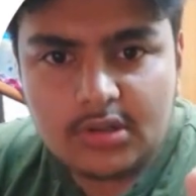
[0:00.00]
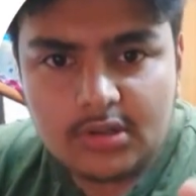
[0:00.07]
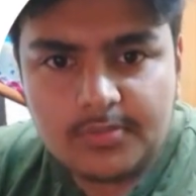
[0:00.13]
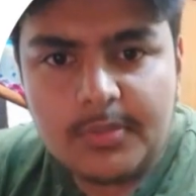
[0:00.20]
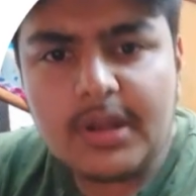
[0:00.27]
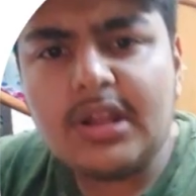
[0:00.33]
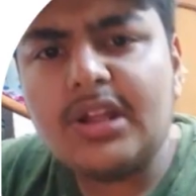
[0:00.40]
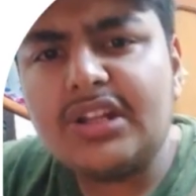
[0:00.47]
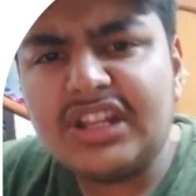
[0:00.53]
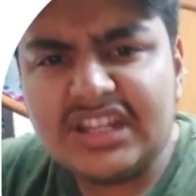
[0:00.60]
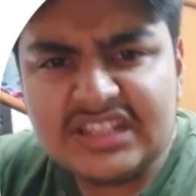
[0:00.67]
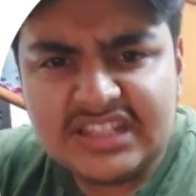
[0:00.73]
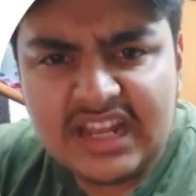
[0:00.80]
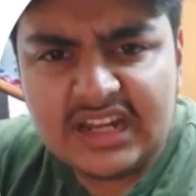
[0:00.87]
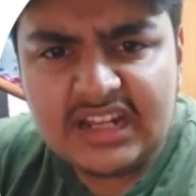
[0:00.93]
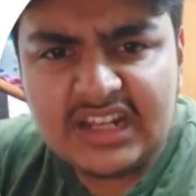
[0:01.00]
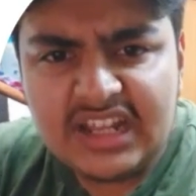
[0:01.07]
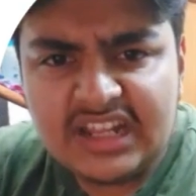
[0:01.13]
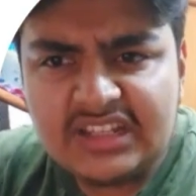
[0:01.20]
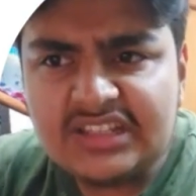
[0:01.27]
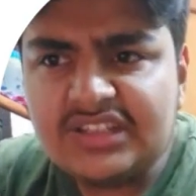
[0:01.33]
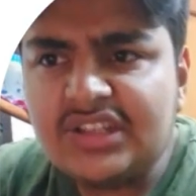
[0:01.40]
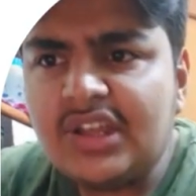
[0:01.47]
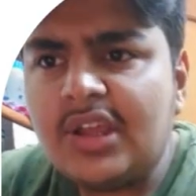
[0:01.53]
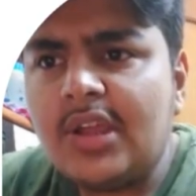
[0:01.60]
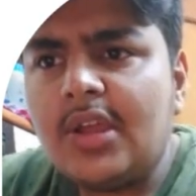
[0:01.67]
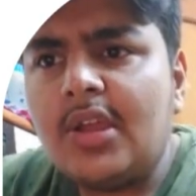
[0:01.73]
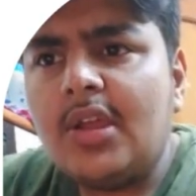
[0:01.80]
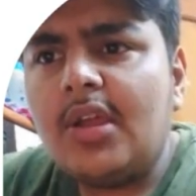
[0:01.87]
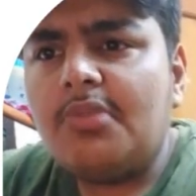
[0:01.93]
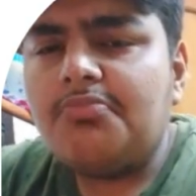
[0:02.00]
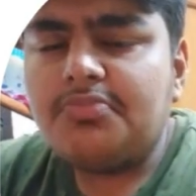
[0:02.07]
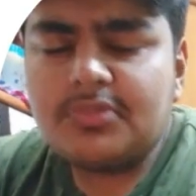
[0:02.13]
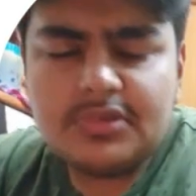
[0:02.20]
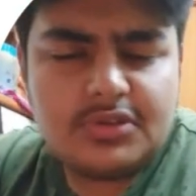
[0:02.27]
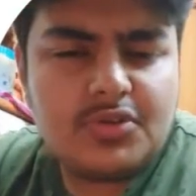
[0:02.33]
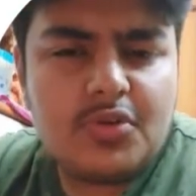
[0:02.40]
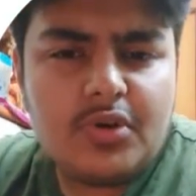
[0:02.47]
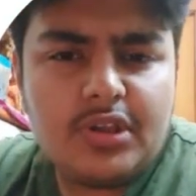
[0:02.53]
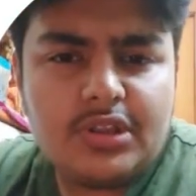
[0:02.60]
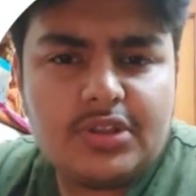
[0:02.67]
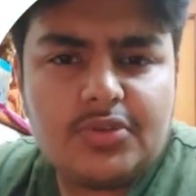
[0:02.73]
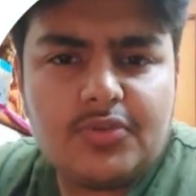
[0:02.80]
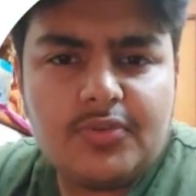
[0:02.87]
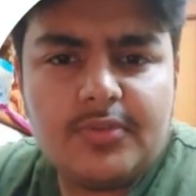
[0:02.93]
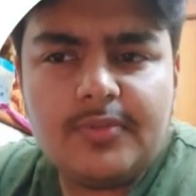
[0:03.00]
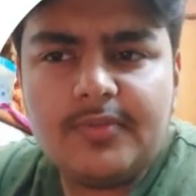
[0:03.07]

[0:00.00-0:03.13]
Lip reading: It might contain satellites going through